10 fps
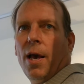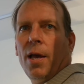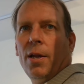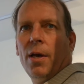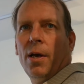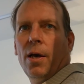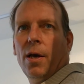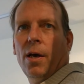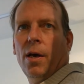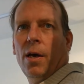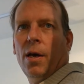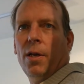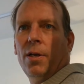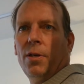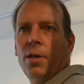had a, a
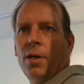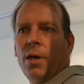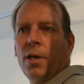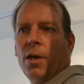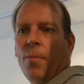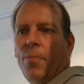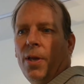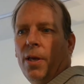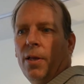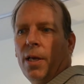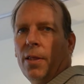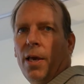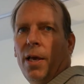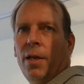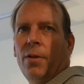an a company, like
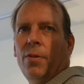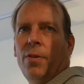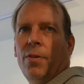they.